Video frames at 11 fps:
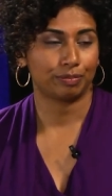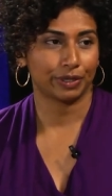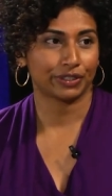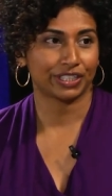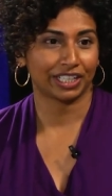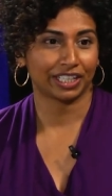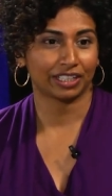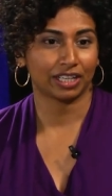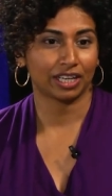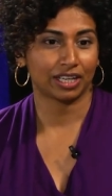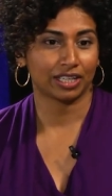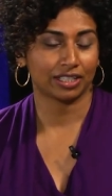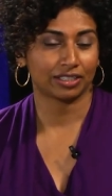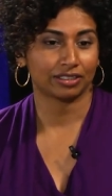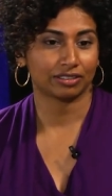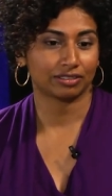building
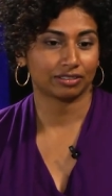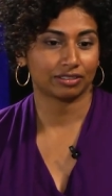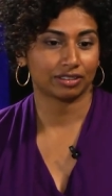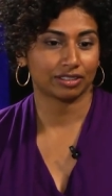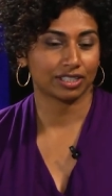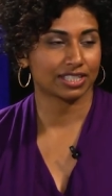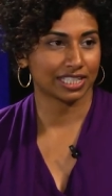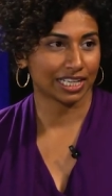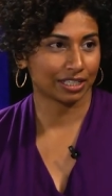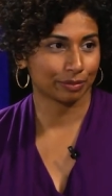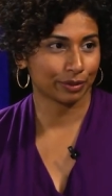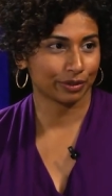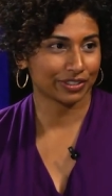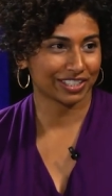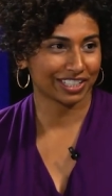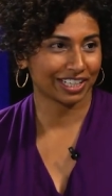a
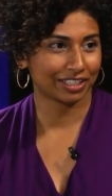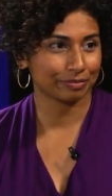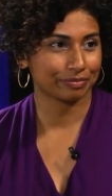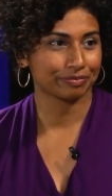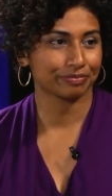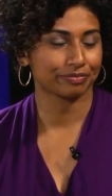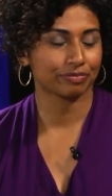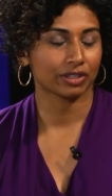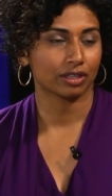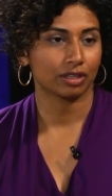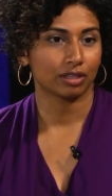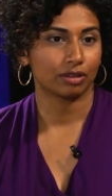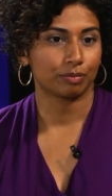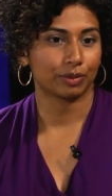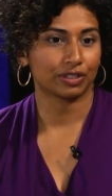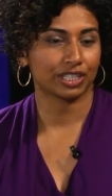sustainable city,
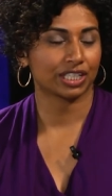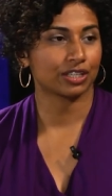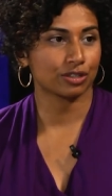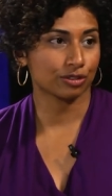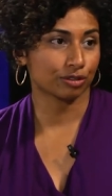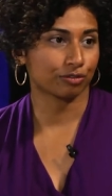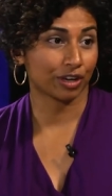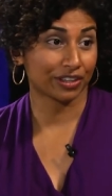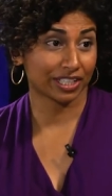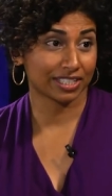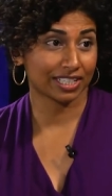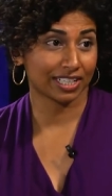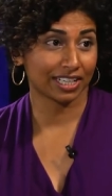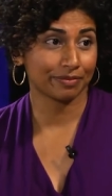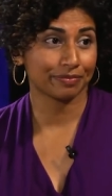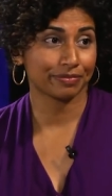building a user-friendly
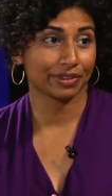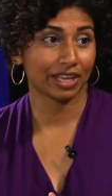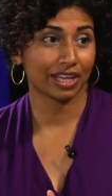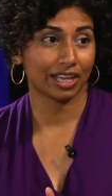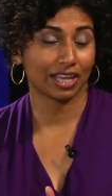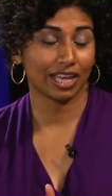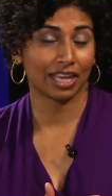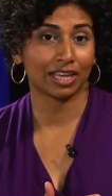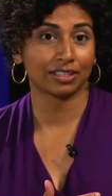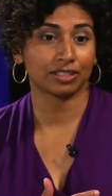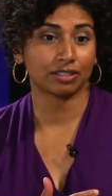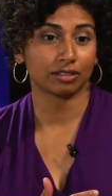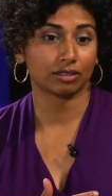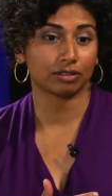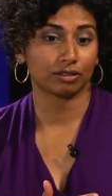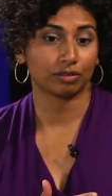city, and
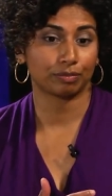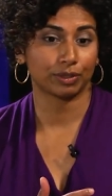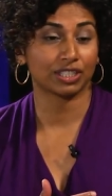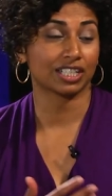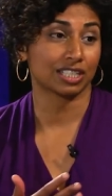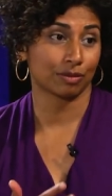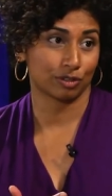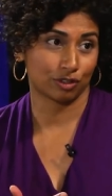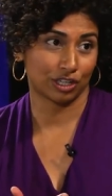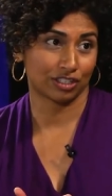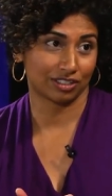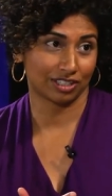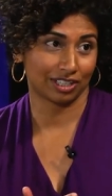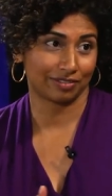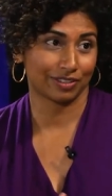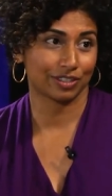building a demonstration
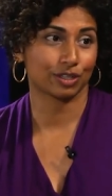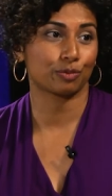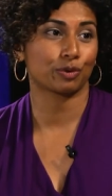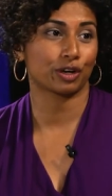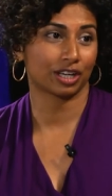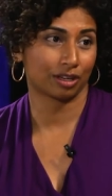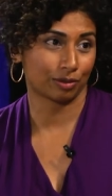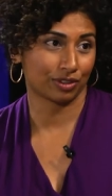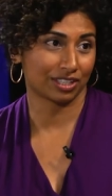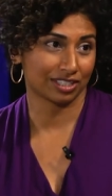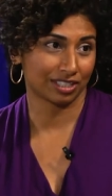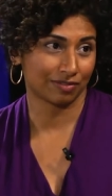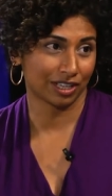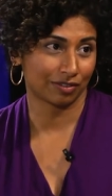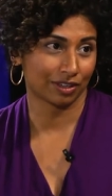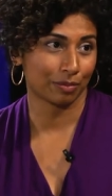city. So working with these
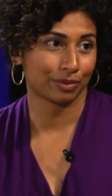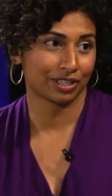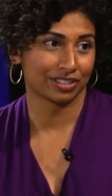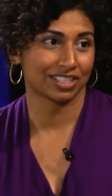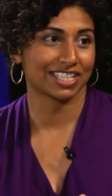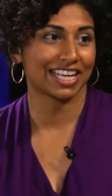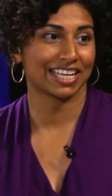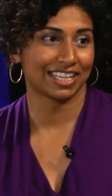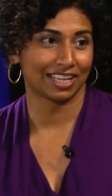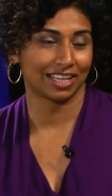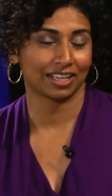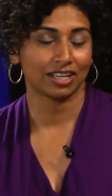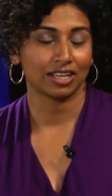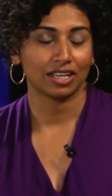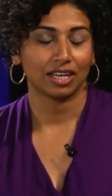innovative companies and taking